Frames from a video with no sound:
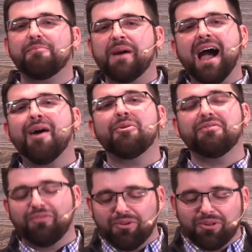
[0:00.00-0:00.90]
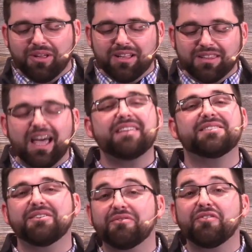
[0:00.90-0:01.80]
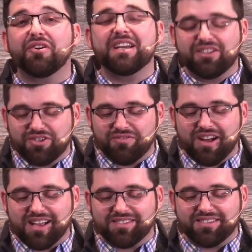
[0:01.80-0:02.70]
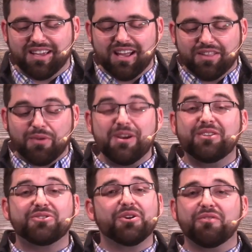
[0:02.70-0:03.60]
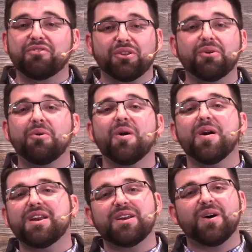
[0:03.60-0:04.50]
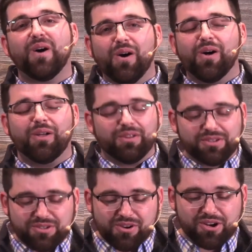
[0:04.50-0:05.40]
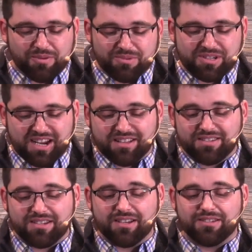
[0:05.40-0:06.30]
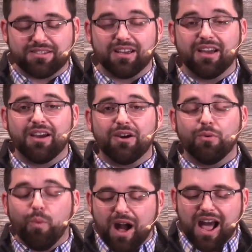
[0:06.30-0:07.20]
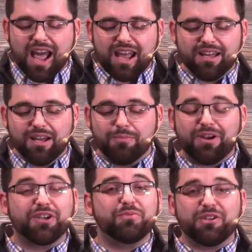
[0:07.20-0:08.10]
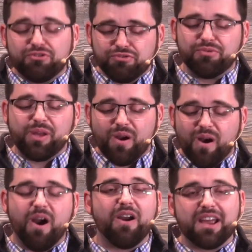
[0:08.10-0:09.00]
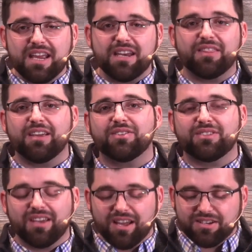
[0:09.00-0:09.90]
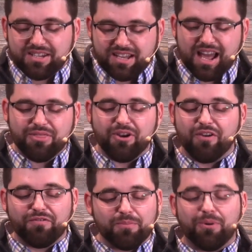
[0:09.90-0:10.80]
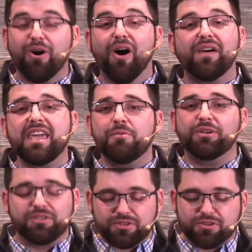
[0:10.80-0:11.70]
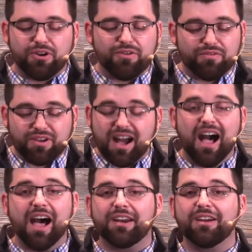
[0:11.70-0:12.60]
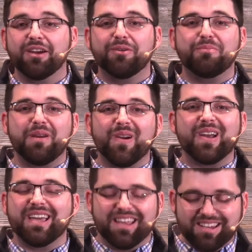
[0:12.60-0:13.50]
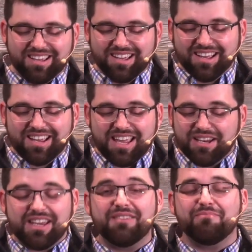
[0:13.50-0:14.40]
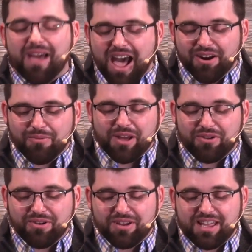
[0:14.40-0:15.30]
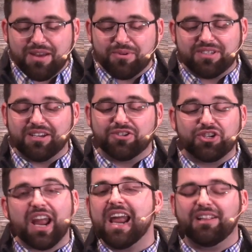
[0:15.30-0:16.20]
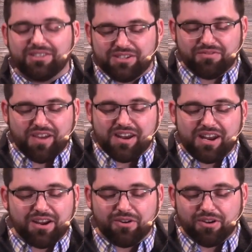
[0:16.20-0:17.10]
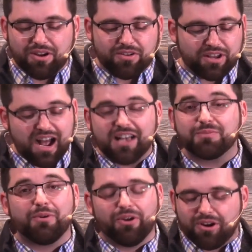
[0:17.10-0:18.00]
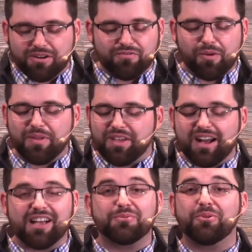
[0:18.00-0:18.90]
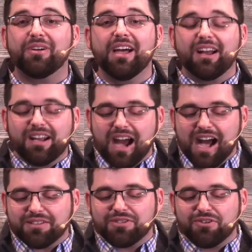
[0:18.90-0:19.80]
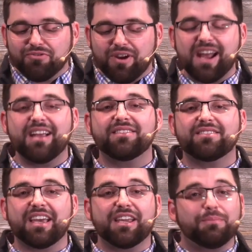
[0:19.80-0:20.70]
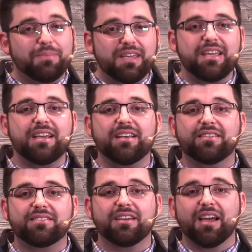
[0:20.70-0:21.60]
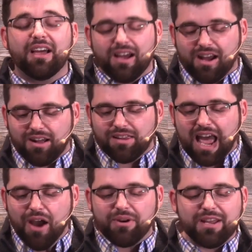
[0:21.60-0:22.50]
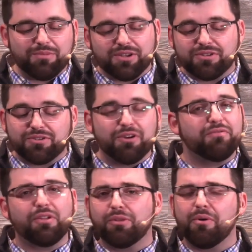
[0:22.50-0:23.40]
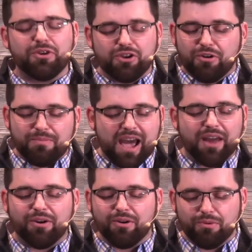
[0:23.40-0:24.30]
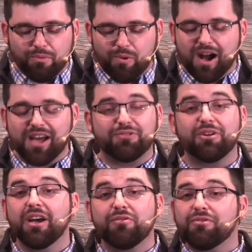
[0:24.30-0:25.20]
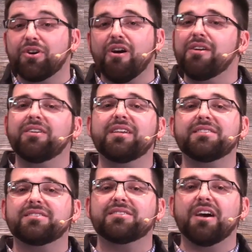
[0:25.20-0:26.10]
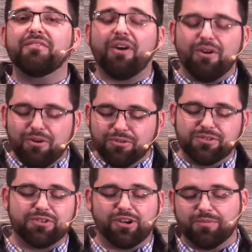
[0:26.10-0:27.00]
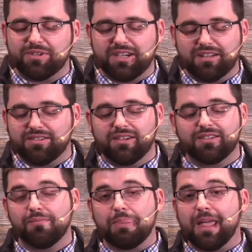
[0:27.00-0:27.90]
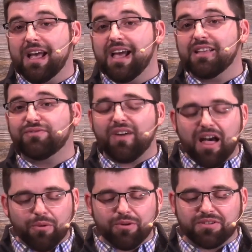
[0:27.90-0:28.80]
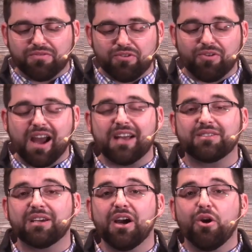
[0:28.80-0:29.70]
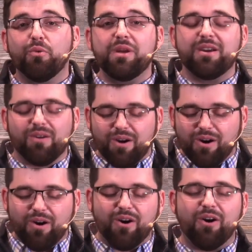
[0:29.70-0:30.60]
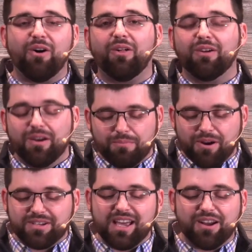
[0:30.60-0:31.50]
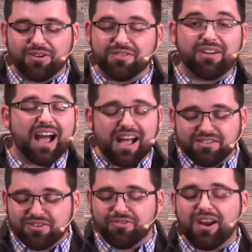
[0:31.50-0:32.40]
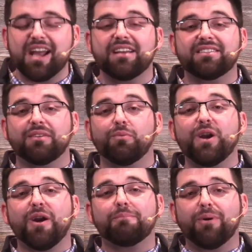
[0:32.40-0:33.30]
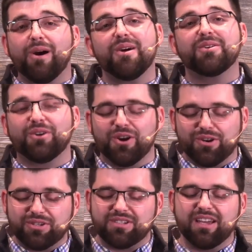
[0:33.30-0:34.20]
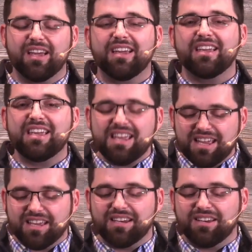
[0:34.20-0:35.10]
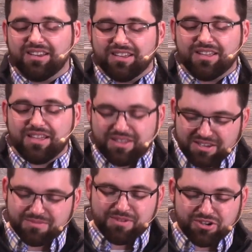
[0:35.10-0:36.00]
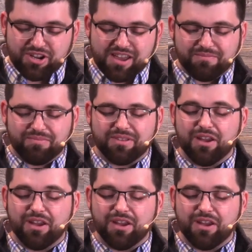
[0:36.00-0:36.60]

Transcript: powerful lesson for each of us that we serve the Lord in all circumstances. Why? Because we truly are in this together. For Paul, he would serve God, period. It didn't matter whether he was in chains defending the gospel or confirming the gospel. God's grace and peace allowed him to serve the Lord no matter what, regardless of our own circumstances. As followers of Christ, we are all partakers of God's grace, and we are partners in this mission.